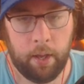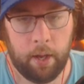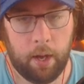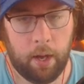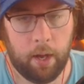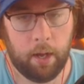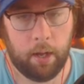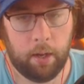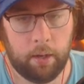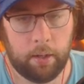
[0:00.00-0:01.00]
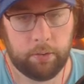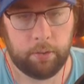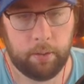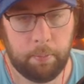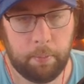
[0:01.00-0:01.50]
Or
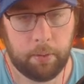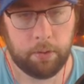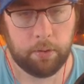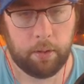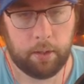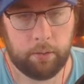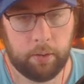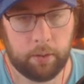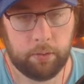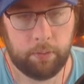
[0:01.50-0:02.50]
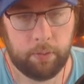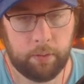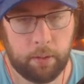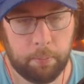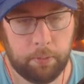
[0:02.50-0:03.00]
actually, let me make sure that that's actually
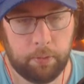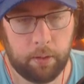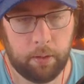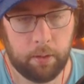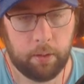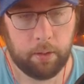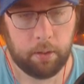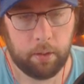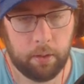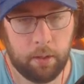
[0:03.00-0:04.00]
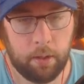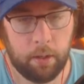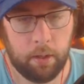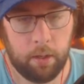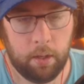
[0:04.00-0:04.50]
15%.
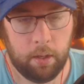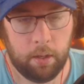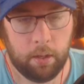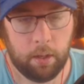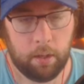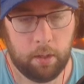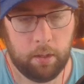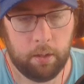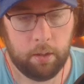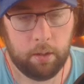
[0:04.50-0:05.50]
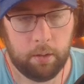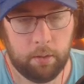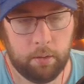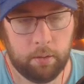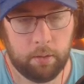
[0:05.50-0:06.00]
Yeah.
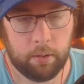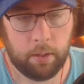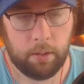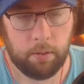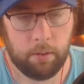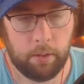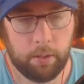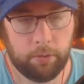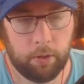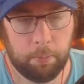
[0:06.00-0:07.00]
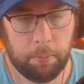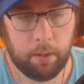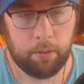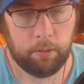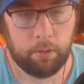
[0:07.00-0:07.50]
Can you delete yourself,
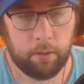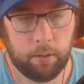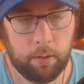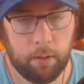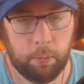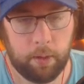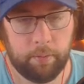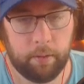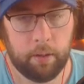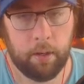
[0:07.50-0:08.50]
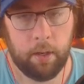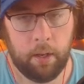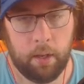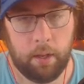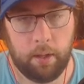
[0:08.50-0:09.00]
please? Whatever.
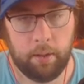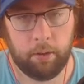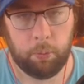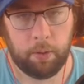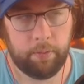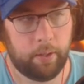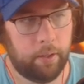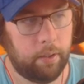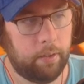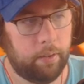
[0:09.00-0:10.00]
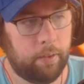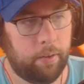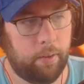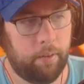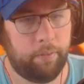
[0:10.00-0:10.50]
This one over here.
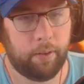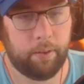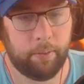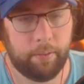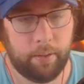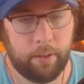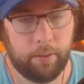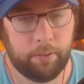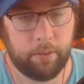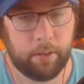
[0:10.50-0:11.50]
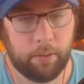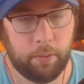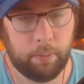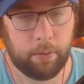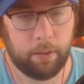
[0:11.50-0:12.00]
Fuck whatever the hell is trying to go
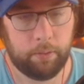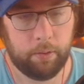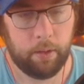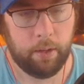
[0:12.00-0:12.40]
on with this.